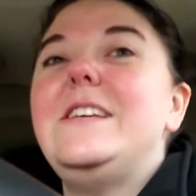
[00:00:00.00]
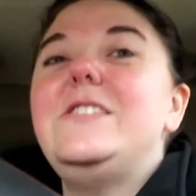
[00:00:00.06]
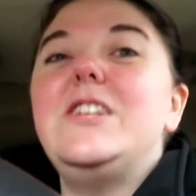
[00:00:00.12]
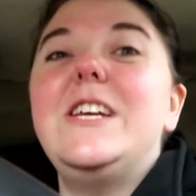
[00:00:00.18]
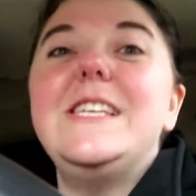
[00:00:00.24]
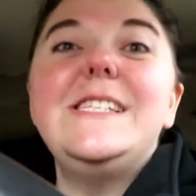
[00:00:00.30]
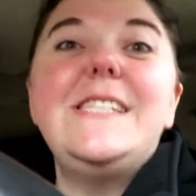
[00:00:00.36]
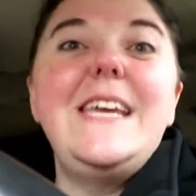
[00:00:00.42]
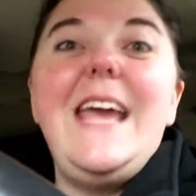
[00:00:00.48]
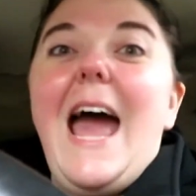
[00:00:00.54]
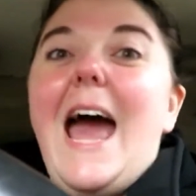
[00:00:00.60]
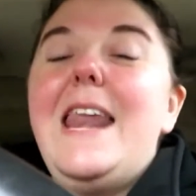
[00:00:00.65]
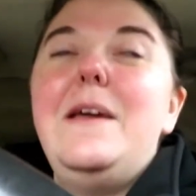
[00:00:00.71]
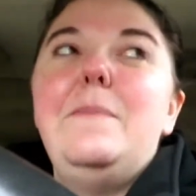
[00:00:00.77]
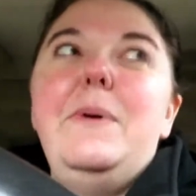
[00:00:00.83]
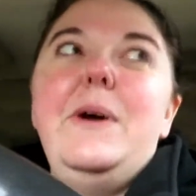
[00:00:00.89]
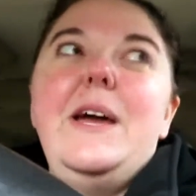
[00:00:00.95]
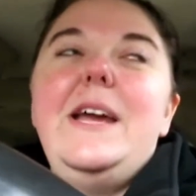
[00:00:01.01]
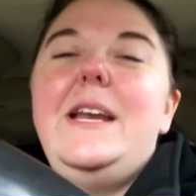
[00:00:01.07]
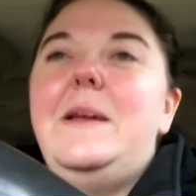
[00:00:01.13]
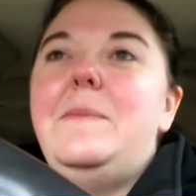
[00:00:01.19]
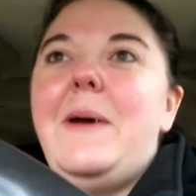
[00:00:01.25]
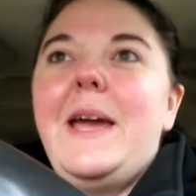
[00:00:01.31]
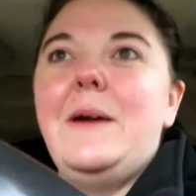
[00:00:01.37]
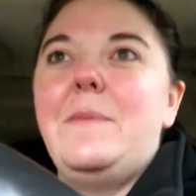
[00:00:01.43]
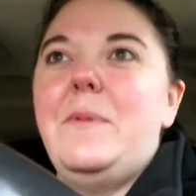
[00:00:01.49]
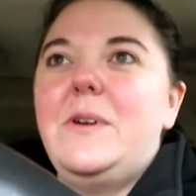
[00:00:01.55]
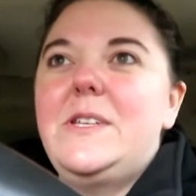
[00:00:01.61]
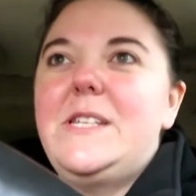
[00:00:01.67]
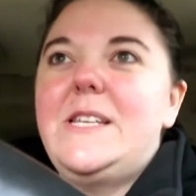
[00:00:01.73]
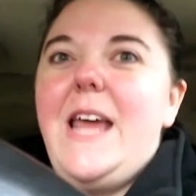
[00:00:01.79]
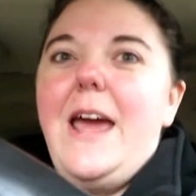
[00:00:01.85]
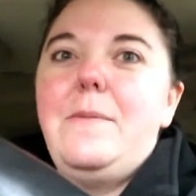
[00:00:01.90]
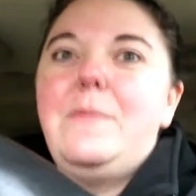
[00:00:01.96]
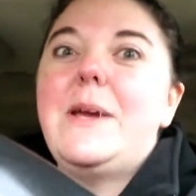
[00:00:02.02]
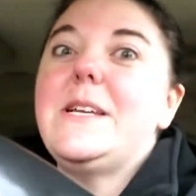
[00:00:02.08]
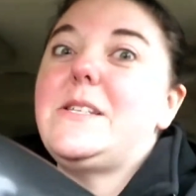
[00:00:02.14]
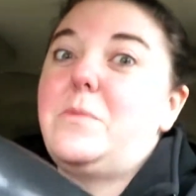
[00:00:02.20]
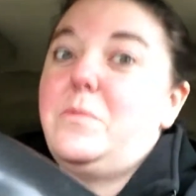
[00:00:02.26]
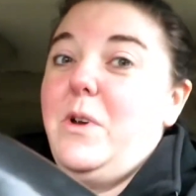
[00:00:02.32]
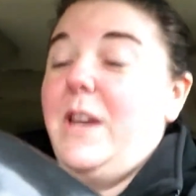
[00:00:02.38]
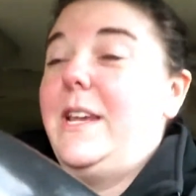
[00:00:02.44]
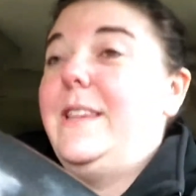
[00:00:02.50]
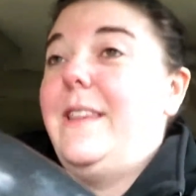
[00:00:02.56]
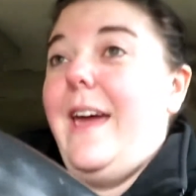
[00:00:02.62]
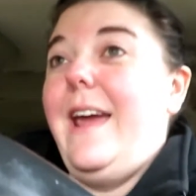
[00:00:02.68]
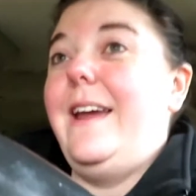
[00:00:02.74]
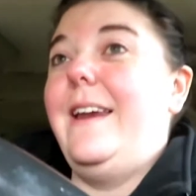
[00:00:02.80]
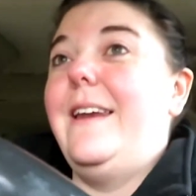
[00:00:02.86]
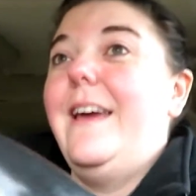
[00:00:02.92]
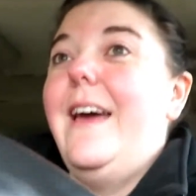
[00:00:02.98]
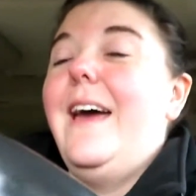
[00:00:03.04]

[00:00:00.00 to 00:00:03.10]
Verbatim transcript: as you can see, I didn't put any makeup on today because I'm running late.